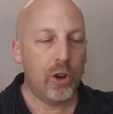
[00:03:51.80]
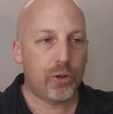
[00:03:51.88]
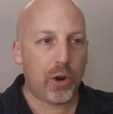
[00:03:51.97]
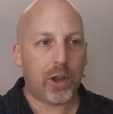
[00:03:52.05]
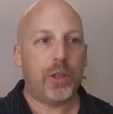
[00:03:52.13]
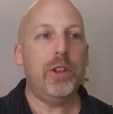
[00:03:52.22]

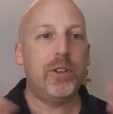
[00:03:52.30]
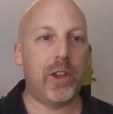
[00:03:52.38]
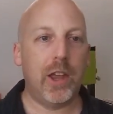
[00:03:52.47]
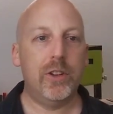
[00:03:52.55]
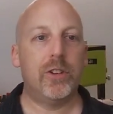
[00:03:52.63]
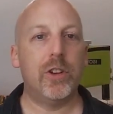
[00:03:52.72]
truck these
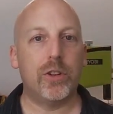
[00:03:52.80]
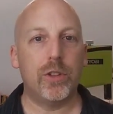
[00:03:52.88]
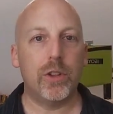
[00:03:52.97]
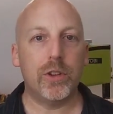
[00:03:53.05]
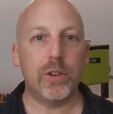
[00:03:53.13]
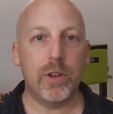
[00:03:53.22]
kids into
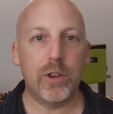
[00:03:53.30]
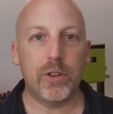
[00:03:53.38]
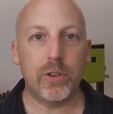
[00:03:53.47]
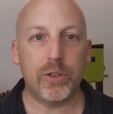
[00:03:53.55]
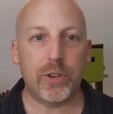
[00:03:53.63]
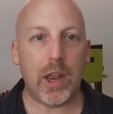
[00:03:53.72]

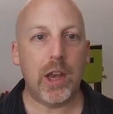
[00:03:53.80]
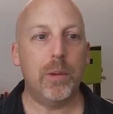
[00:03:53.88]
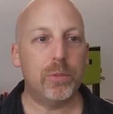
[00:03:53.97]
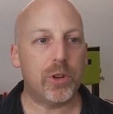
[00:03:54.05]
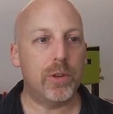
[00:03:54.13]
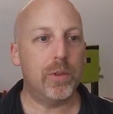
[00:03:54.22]

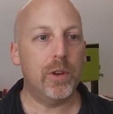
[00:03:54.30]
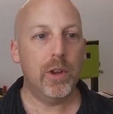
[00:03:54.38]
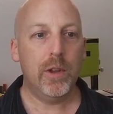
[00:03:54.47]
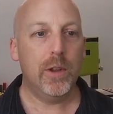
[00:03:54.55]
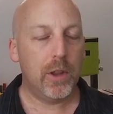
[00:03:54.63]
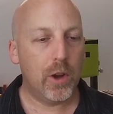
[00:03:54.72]
stadiums and,
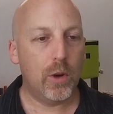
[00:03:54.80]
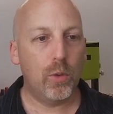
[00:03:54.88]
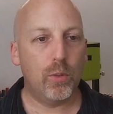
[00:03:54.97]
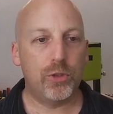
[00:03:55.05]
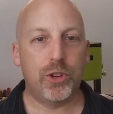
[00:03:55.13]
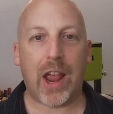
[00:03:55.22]

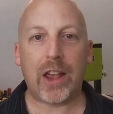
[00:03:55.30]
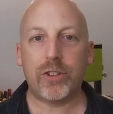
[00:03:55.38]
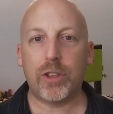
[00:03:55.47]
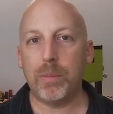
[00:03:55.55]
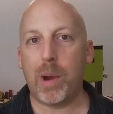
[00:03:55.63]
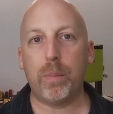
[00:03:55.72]

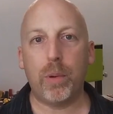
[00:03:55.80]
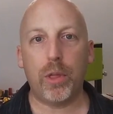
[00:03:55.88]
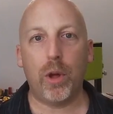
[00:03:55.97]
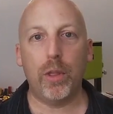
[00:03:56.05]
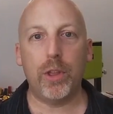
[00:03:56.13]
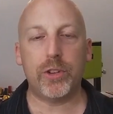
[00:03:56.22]
jazz them up with
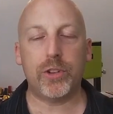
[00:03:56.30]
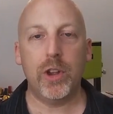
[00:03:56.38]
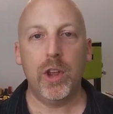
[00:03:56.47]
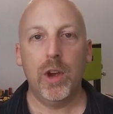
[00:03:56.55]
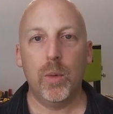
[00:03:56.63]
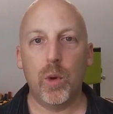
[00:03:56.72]
all this,
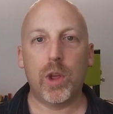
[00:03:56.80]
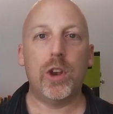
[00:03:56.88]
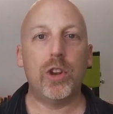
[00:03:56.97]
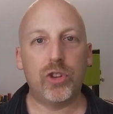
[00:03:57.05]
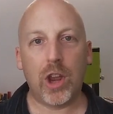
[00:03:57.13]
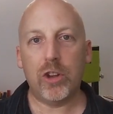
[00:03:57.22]
we're
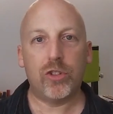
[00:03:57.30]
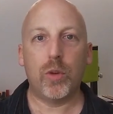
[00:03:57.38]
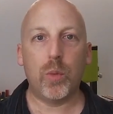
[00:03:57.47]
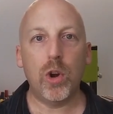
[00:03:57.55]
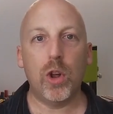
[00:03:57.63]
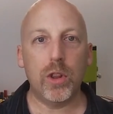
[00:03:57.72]
going to change
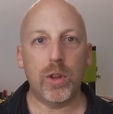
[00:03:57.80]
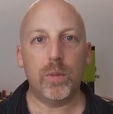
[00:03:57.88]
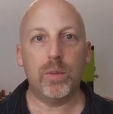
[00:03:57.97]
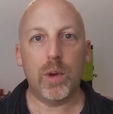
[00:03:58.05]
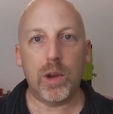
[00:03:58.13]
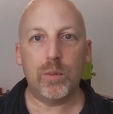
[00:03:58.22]
the world.
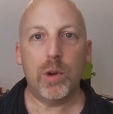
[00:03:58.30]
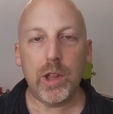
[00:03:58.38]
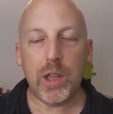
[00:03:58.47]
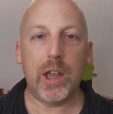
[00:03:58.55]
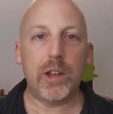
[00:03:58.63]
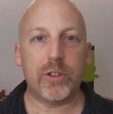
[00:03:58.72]
And
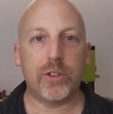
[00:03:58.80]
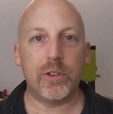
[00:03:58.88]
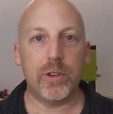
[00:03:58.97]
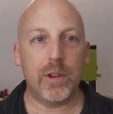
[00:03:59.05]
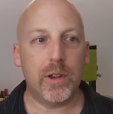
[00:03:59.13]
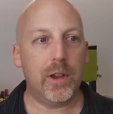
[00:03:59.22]
really it's